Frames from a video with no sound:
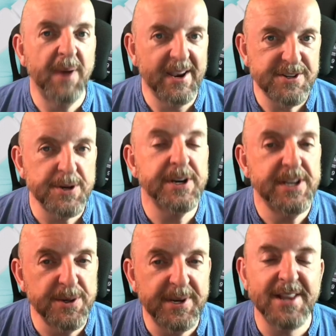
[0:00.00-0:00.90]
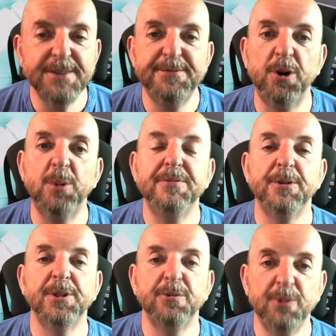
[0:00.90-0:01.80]
make sure you get the form
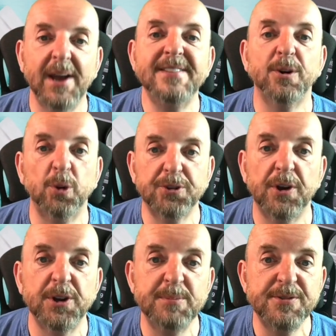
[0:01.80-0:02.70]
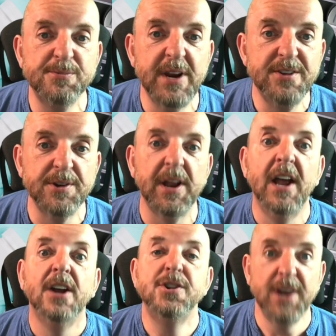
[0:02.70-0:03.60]
for the right autonomous region.
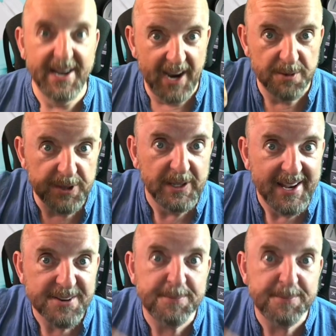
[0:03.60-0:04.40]
Check out the links